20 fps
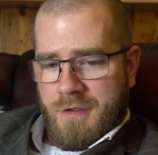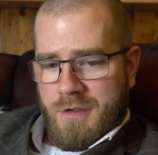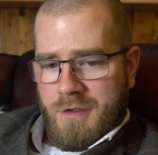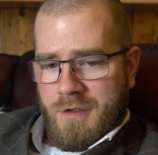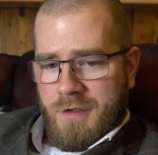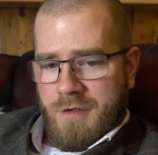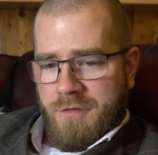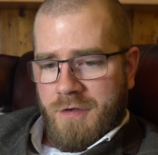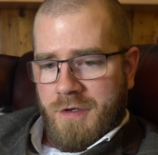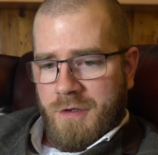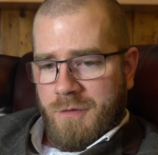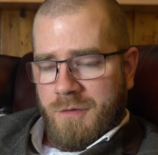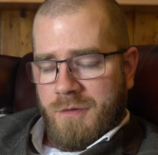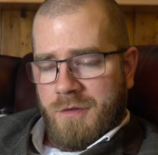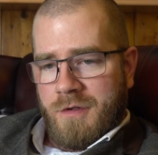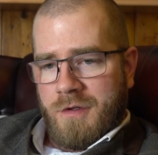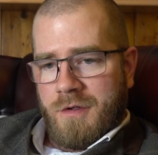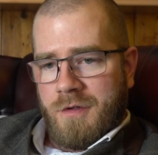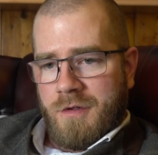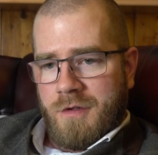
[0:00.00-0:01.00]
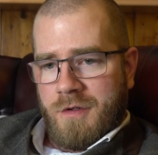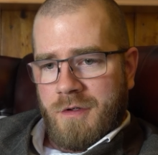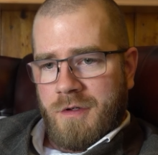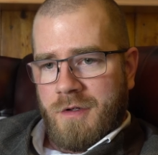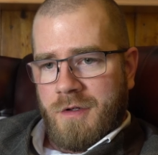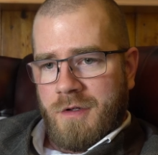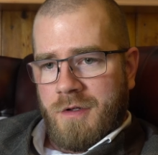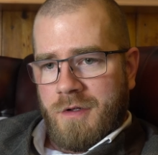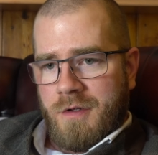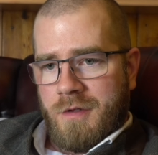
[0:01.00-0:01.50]
video.
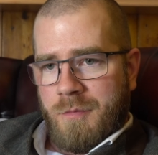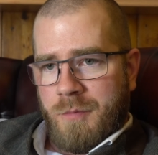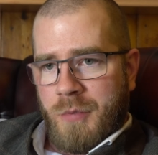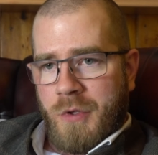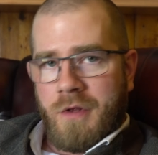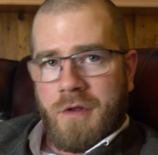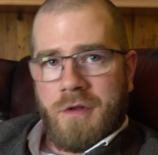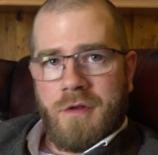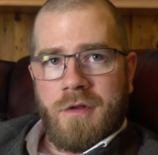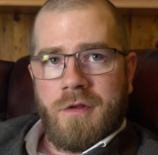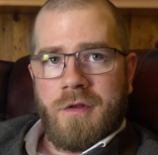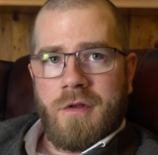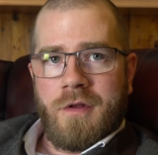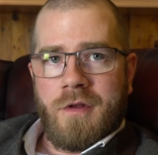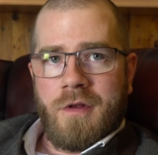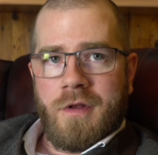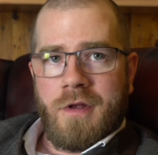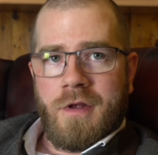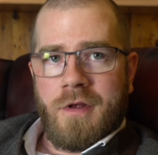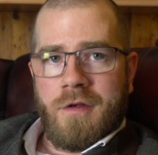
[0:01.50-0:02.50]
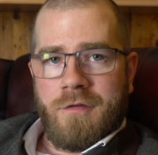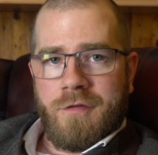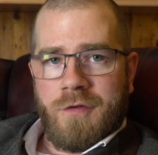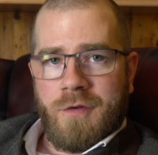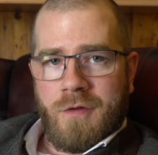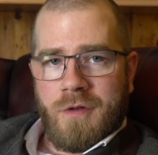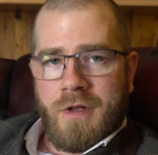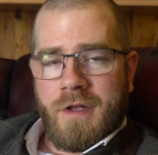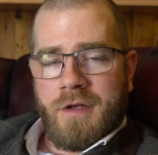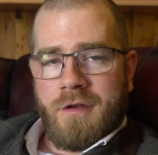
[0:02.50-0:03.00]
But if
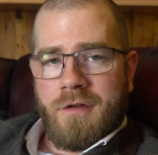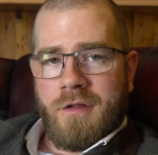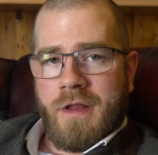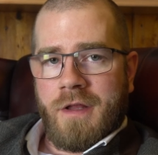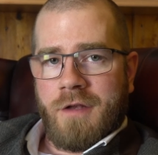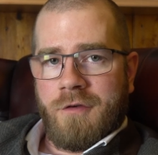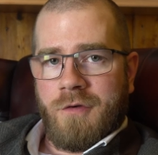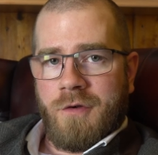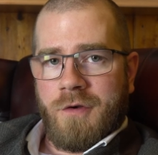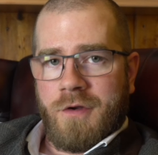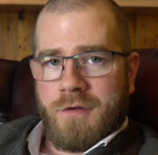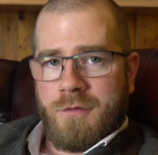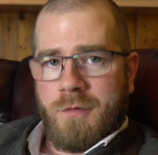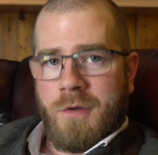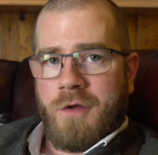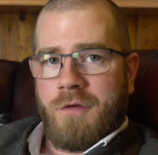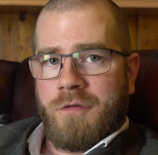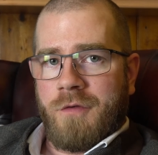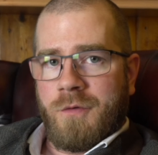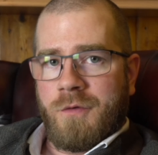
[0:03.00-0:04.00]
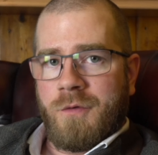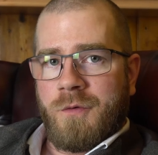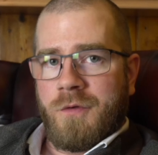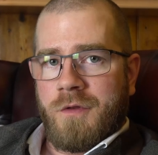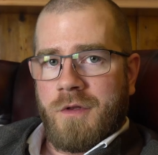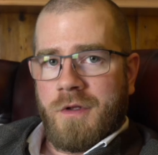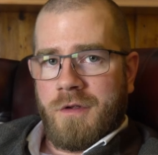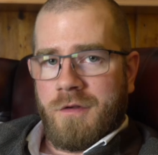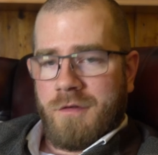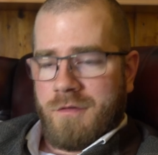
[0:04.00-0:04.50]
you like Glendronach 12, you'll know
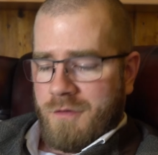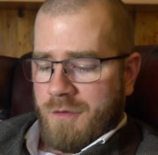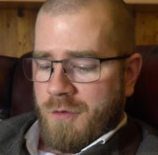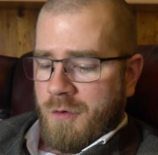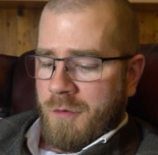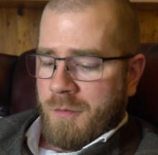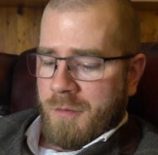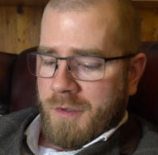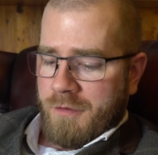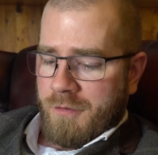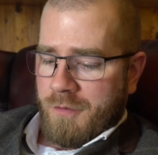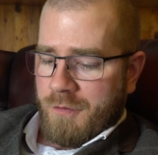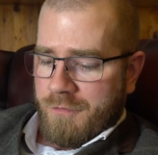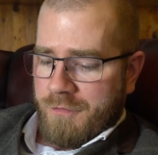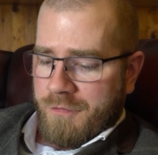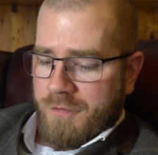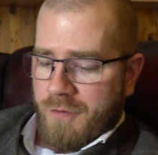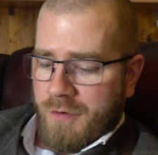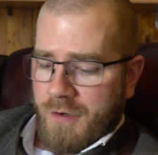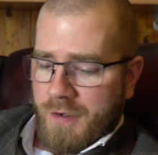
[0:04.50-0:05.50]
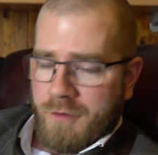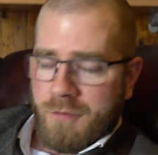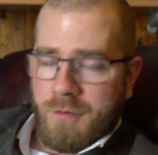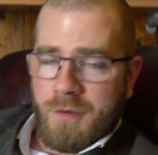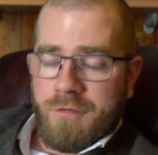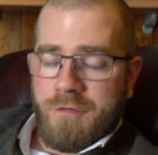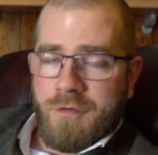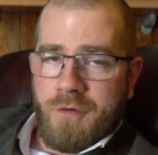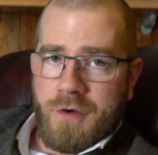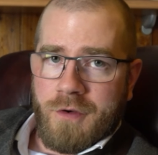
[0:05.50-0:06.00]
that it's normally around 40
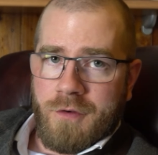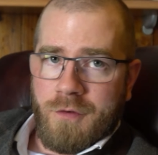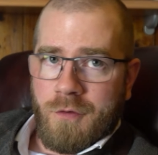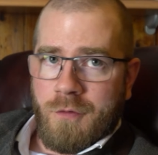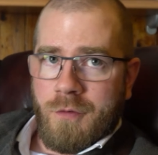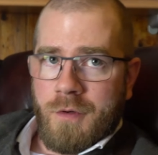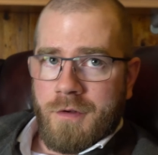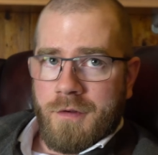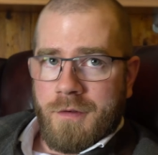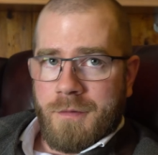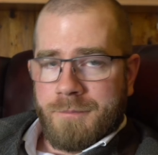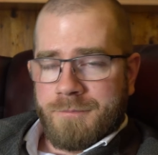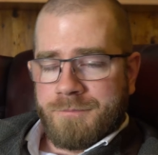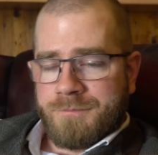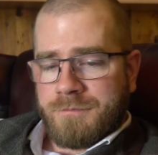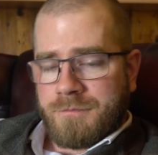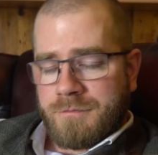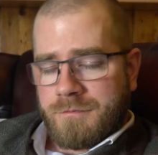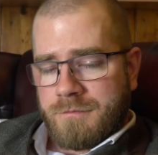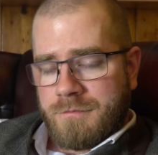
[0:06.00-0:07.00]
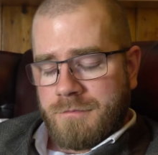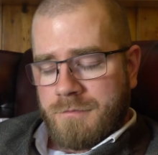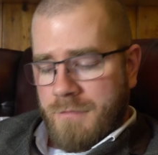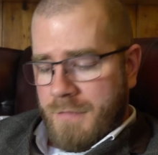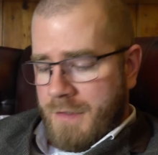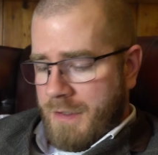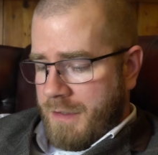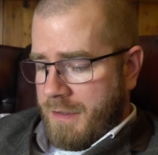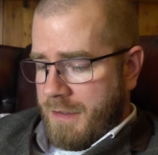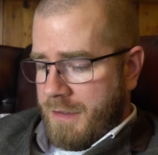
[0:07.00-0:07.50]
quid, 42 quid,
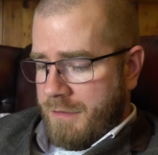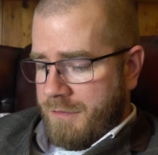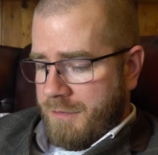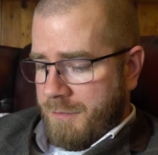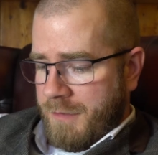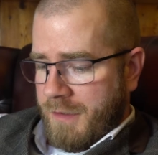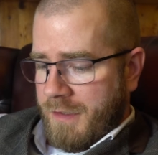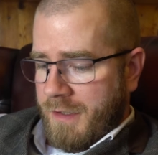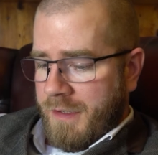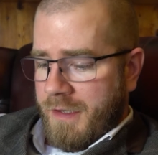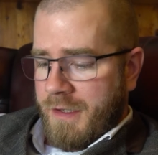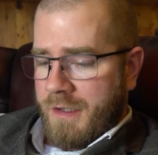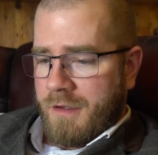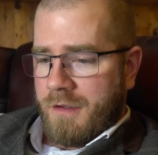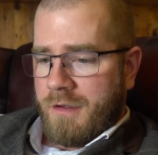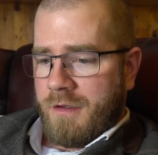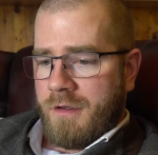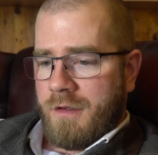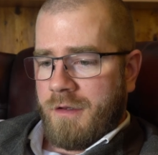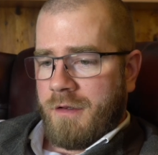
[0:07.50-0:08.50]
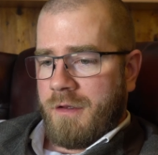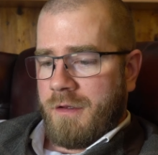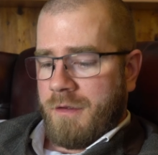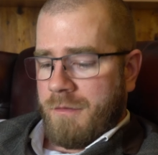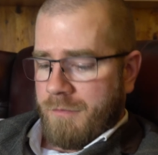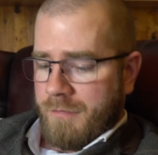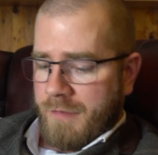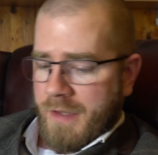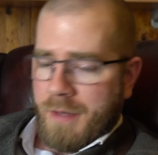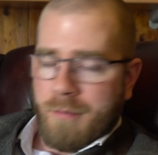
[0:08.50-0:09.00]
something like that.
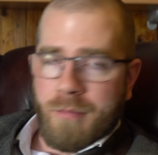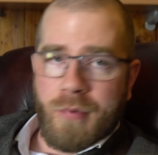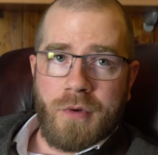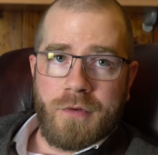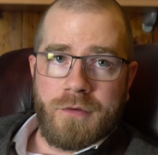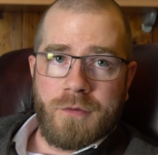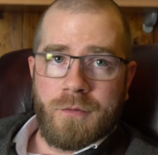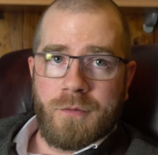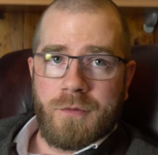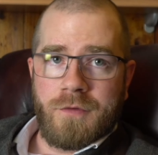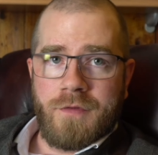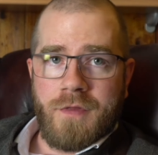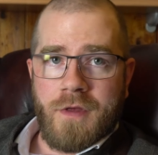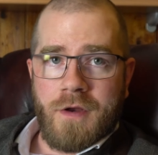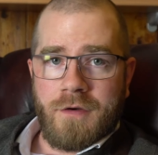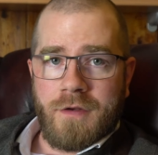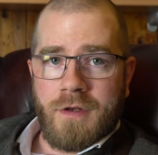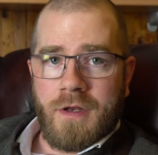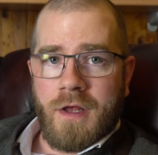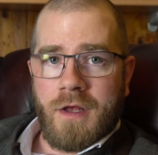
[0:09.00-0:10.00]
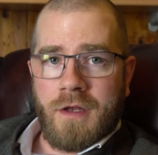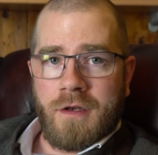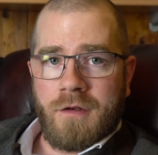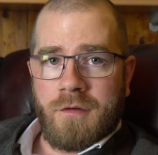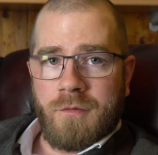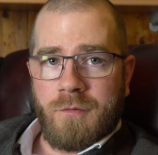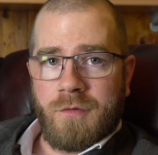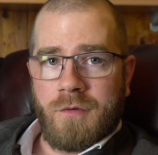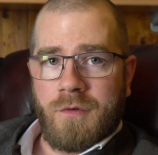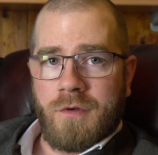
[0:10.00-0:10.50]
That bottle was 39.
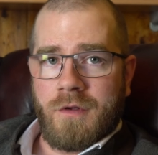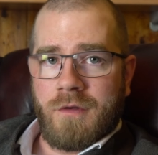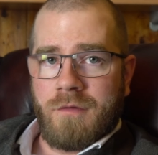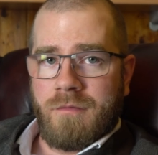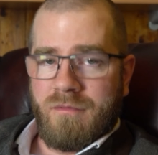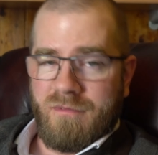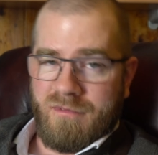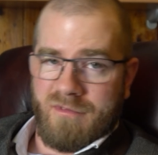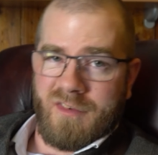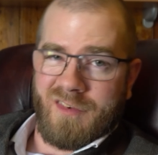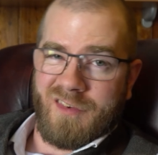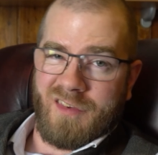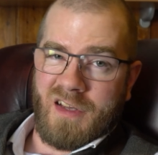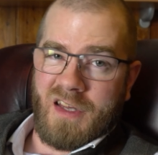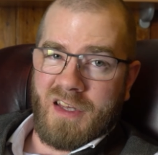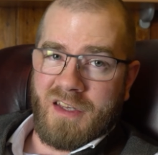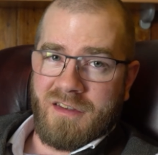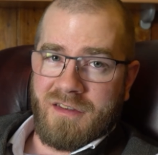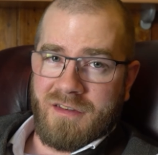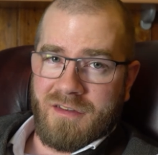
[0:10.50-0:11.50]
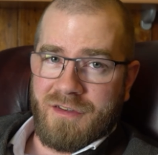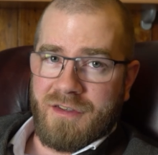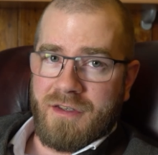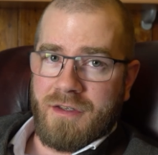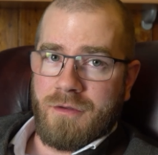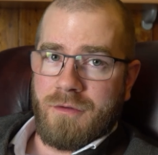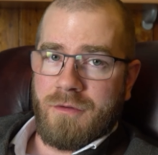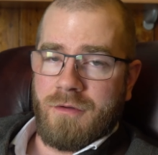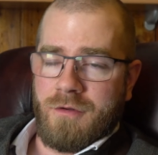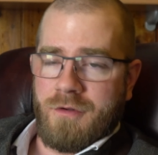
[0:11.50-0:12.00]
It was on a slight
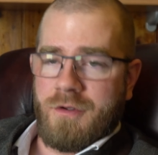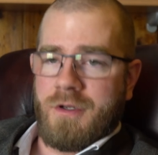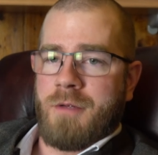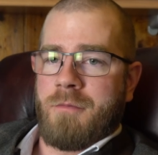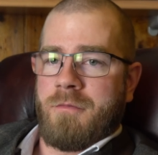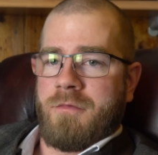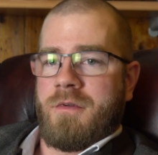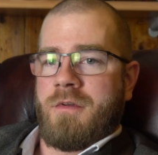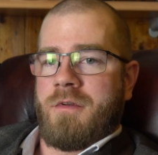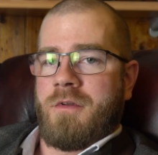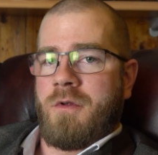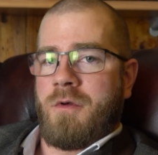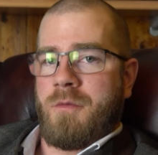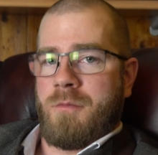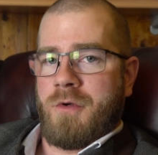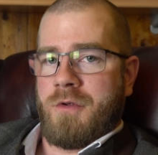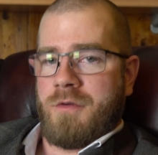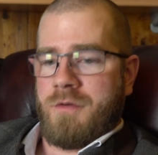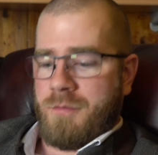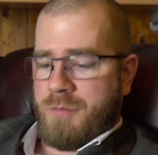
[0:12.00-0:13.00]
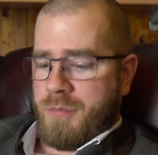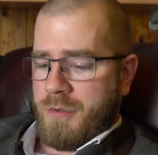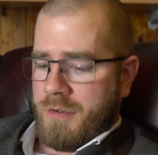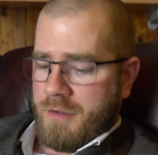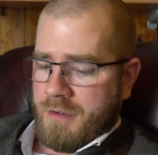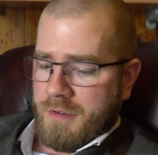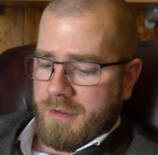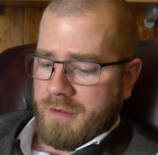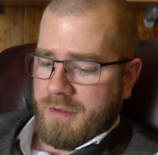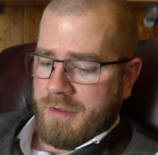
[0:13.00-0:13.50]
deal on Amazon, not much,
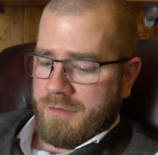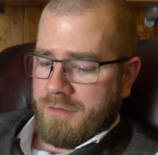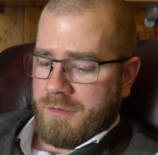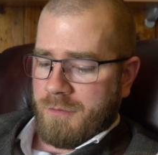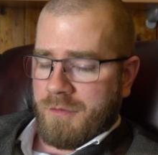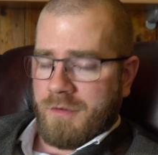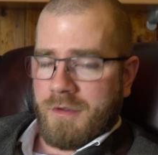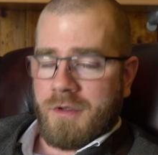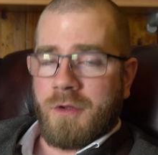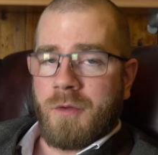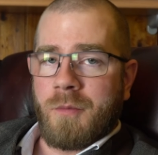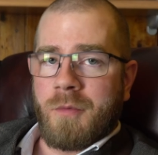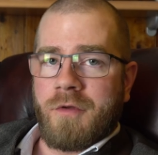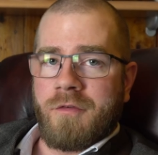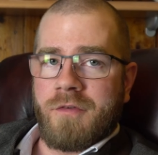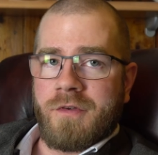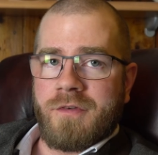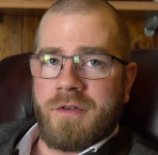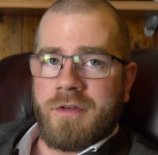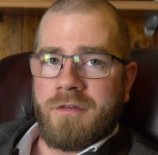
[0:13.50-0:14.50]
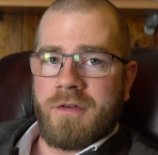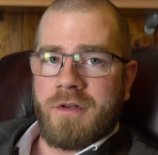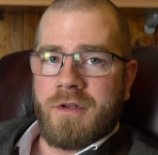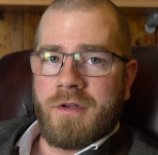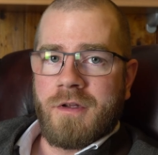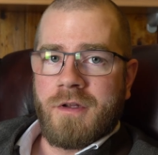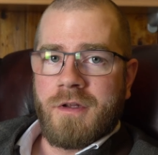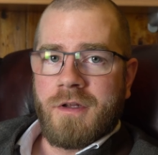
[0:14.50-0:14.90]
but at least it was a little bit of a saving.